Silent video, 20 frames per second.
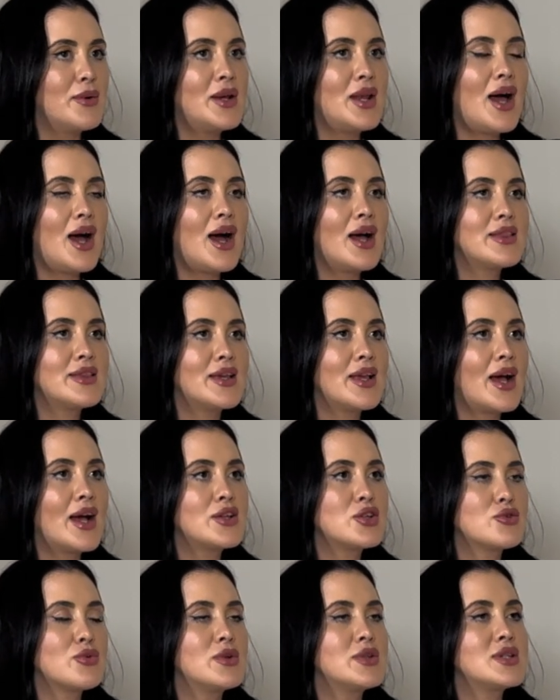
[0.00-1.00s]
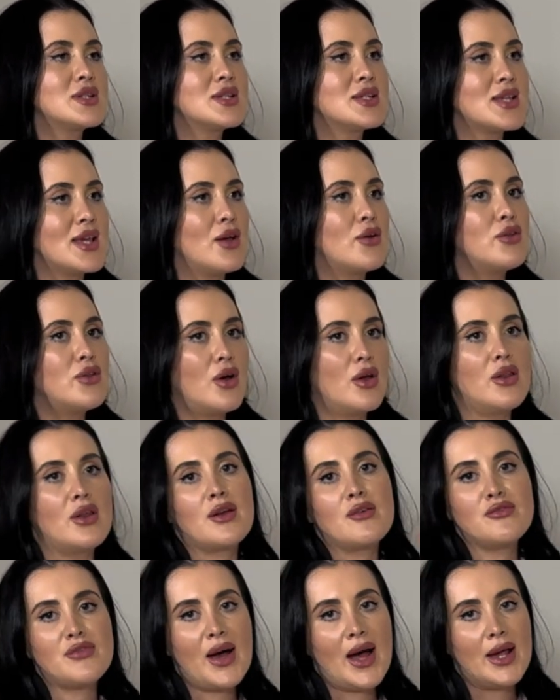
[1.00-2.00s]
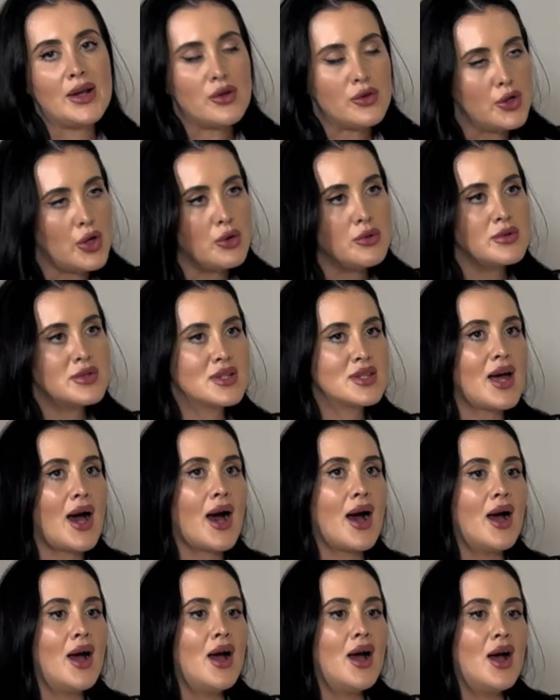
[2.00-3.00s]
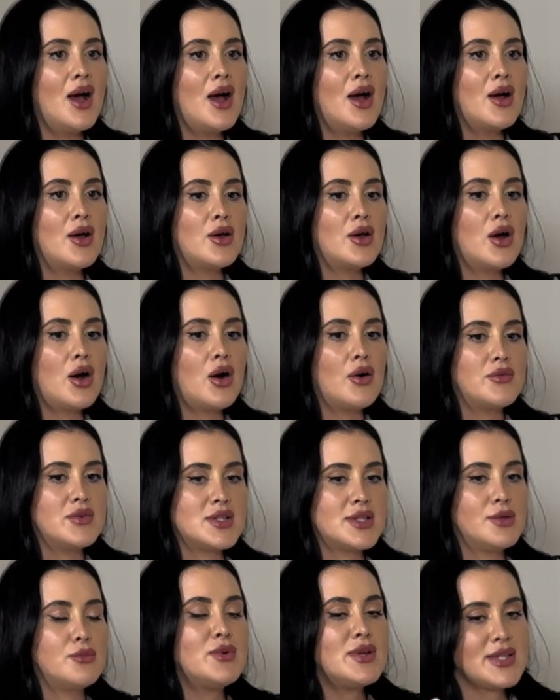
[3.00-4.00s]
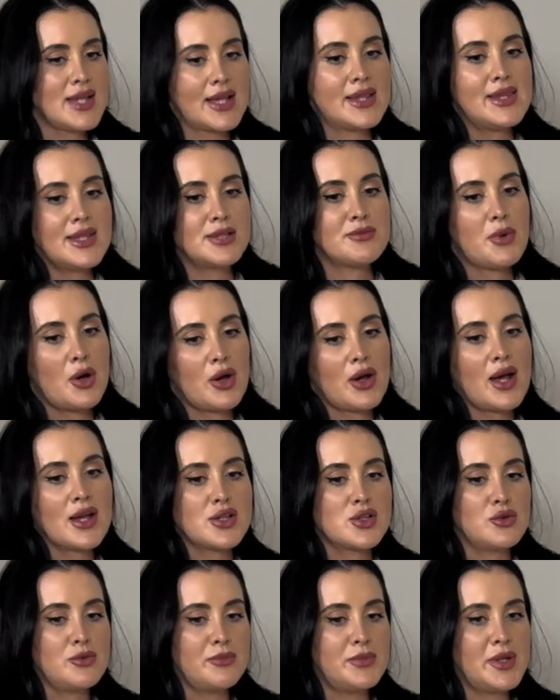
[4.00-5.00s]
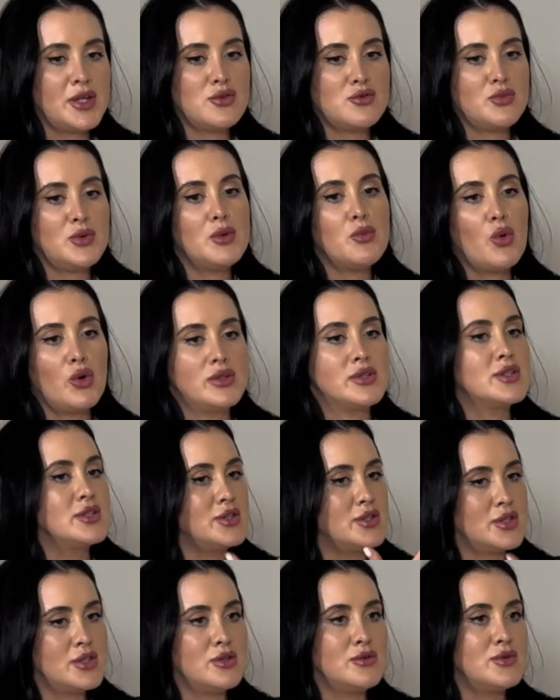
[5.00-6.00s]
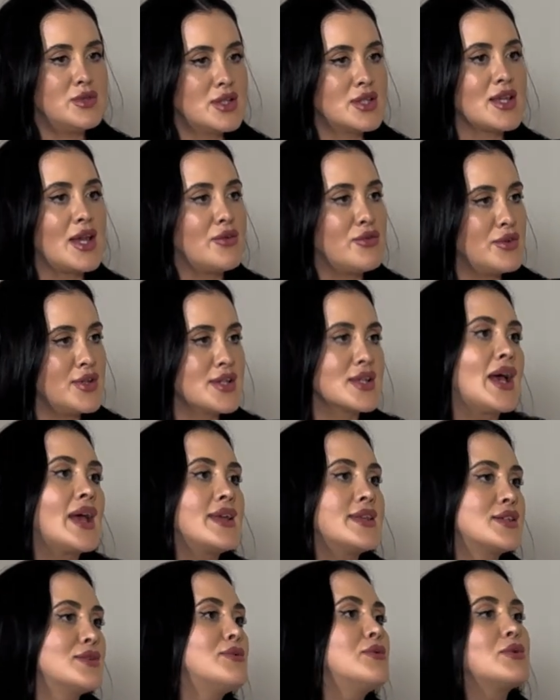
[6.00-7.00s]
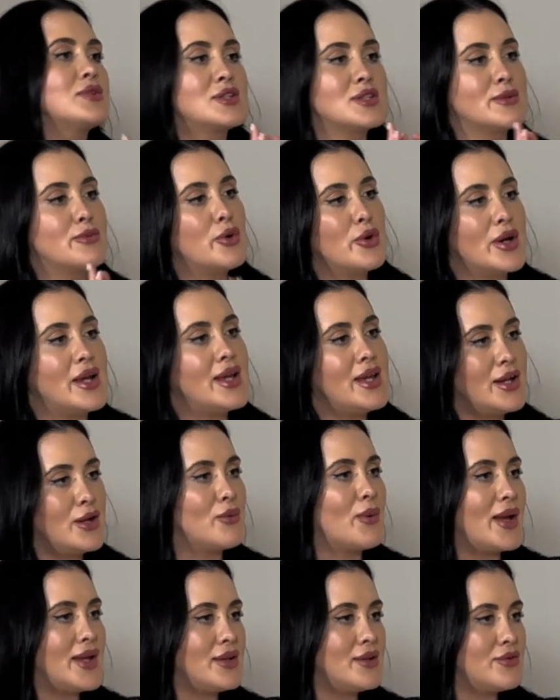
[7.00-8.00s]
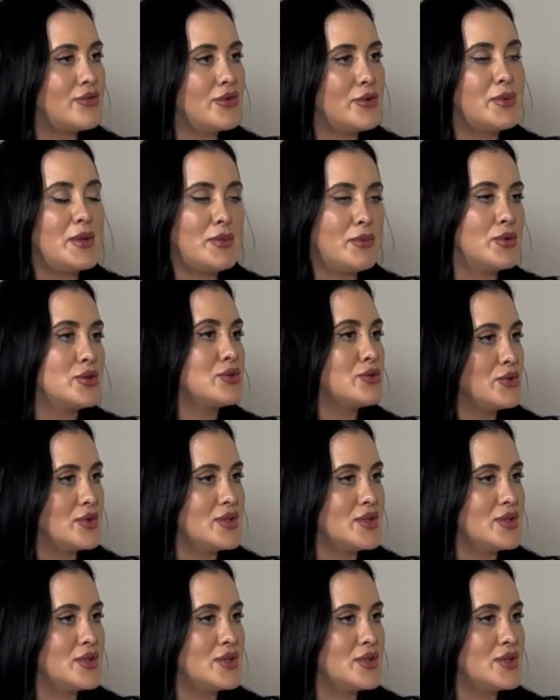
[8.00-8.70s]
And I think I just wanted to say on like a final note that obviously we set this podcast up because we wanted to decipher the science and we wanted to put it in a way for people to